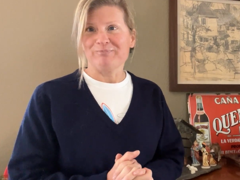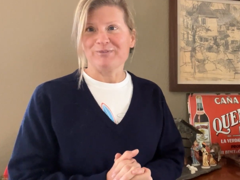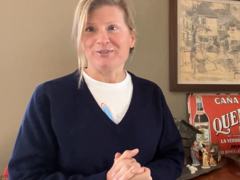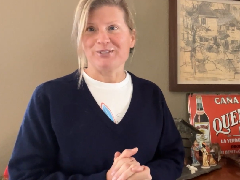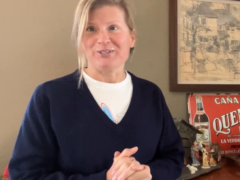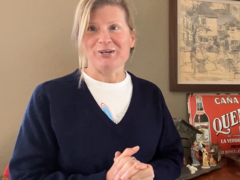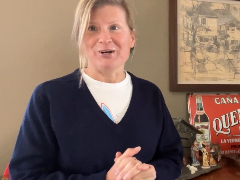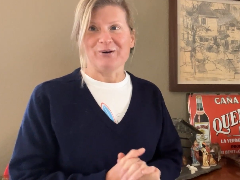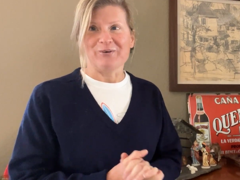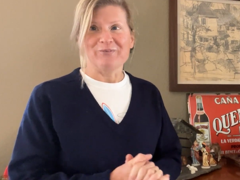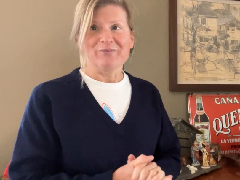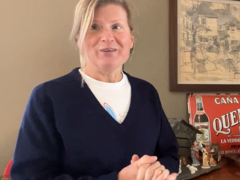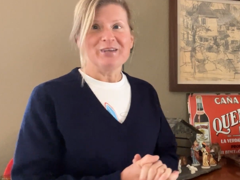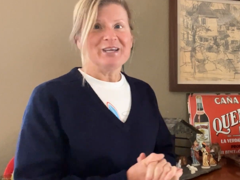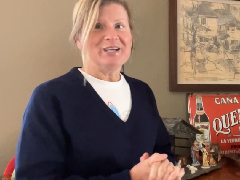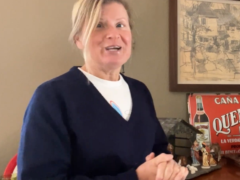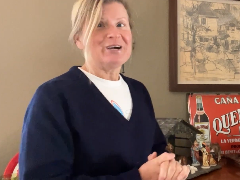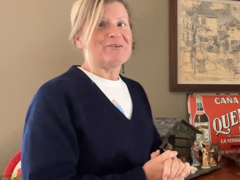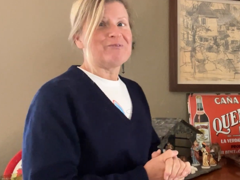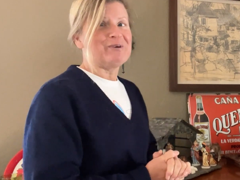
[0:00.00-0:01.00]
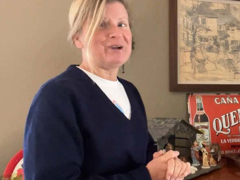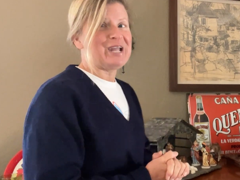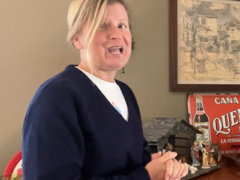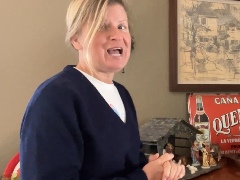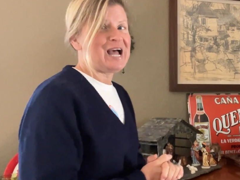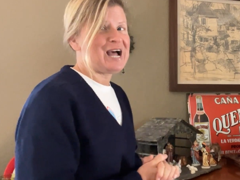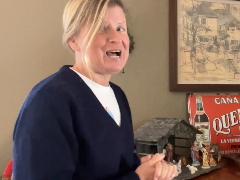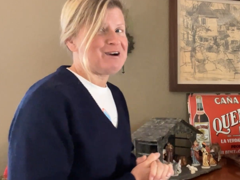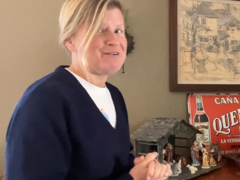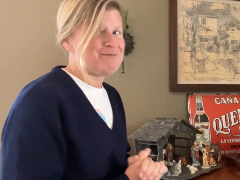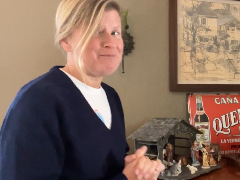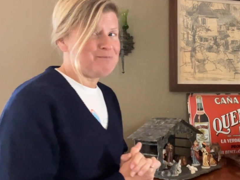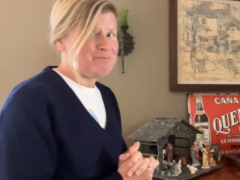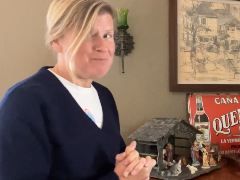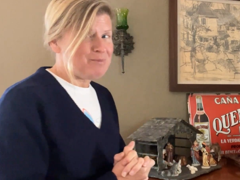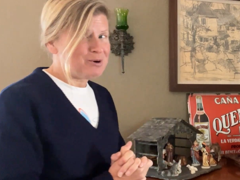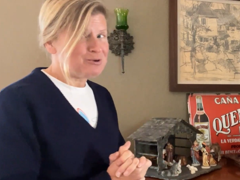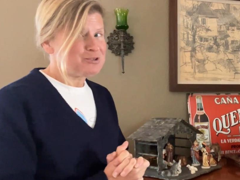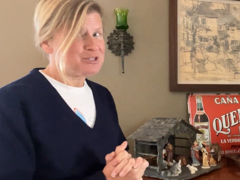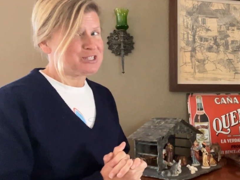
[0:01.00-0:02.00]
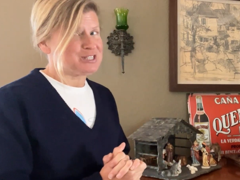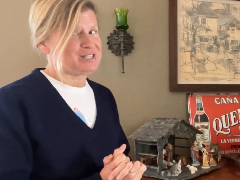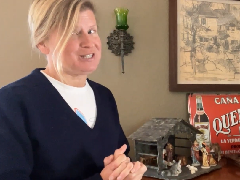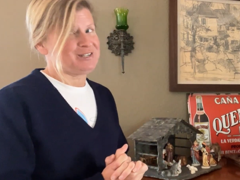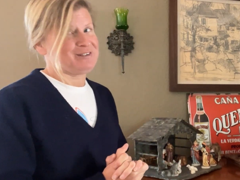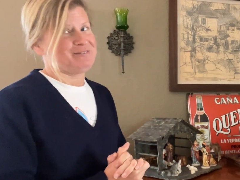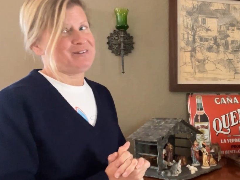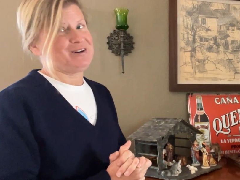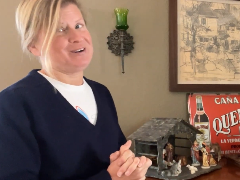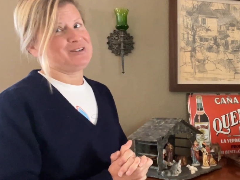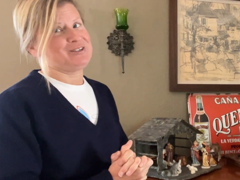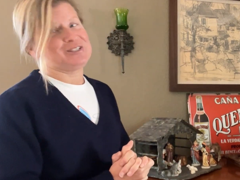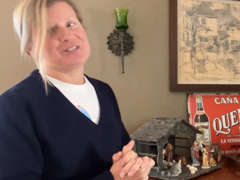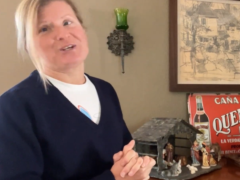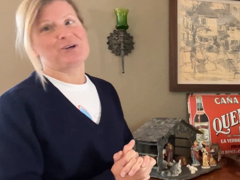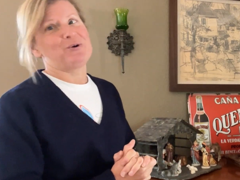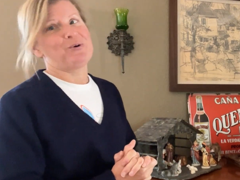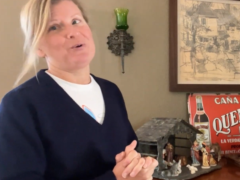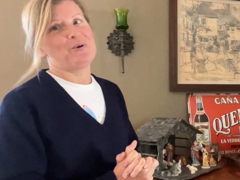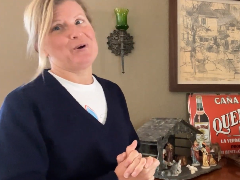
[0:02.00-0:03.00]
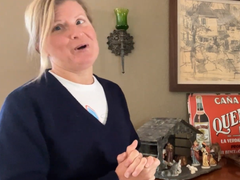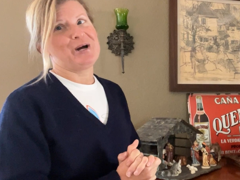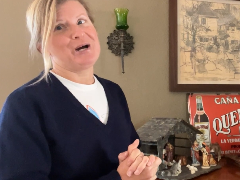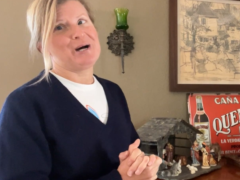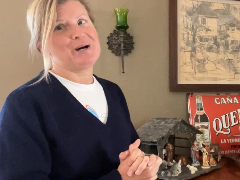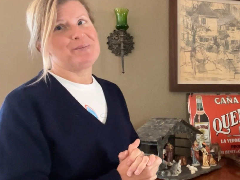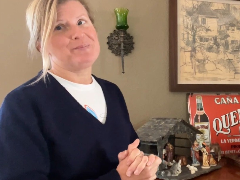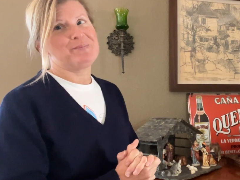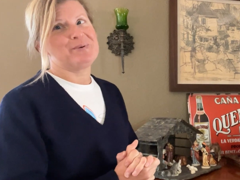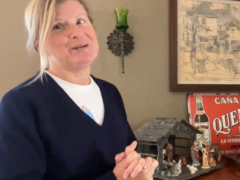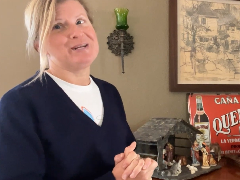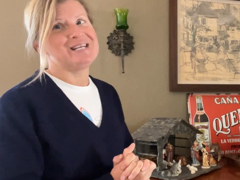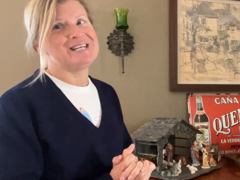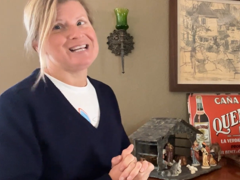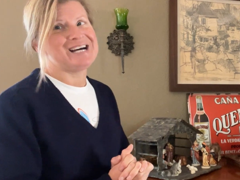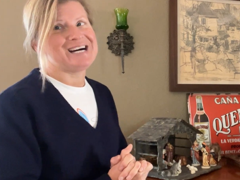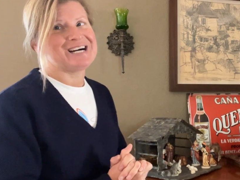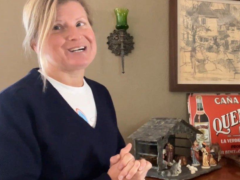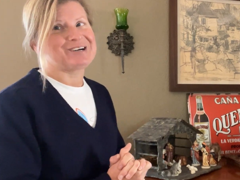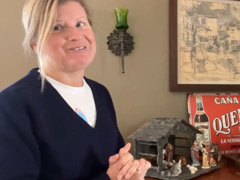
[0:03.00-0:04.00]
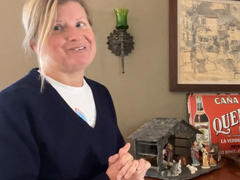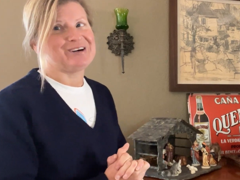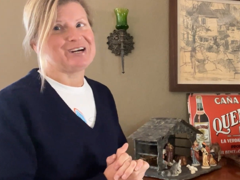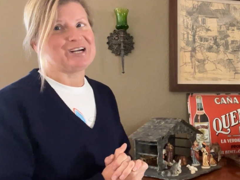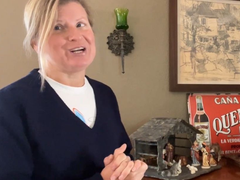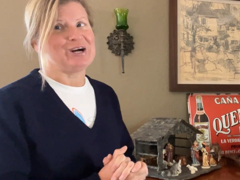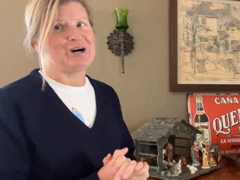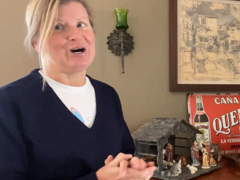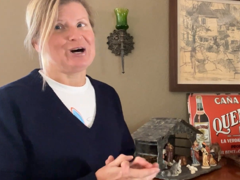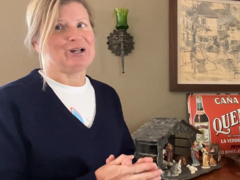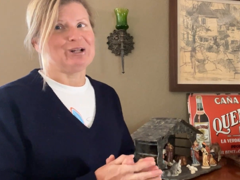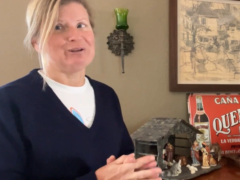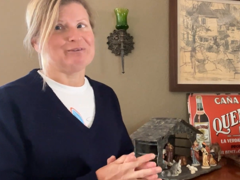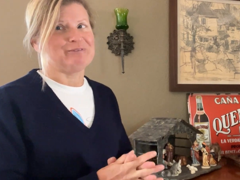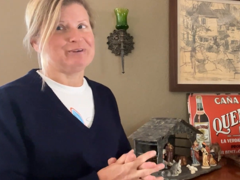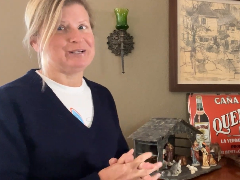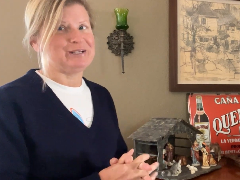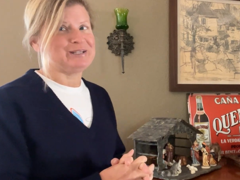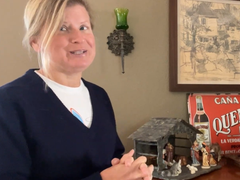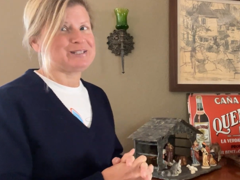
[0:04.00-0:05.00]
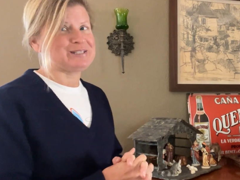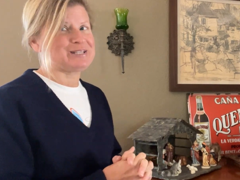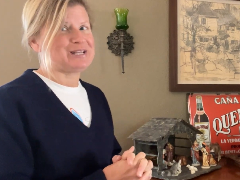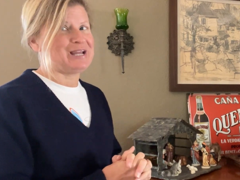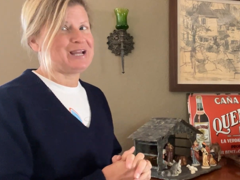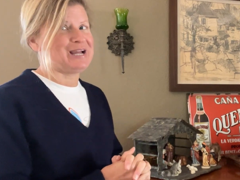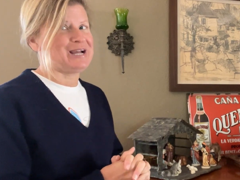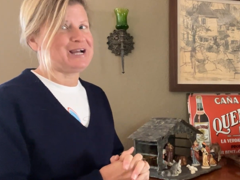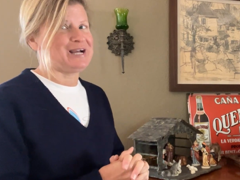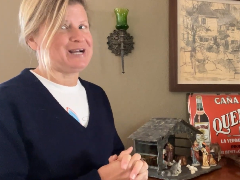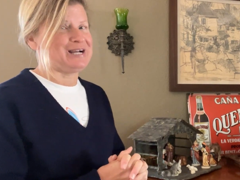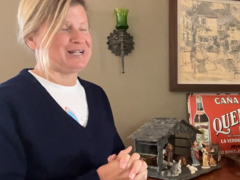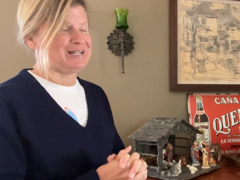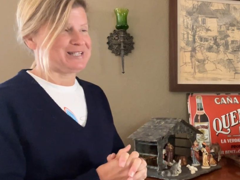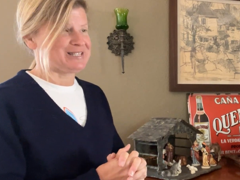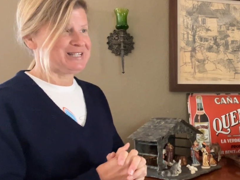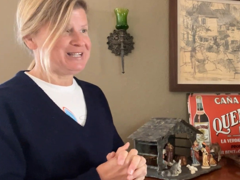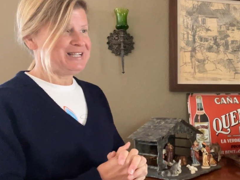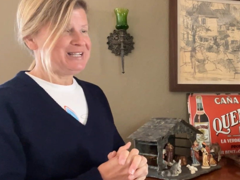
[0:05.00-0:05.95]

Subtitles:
So we have most of our decor up, not quite all of it. And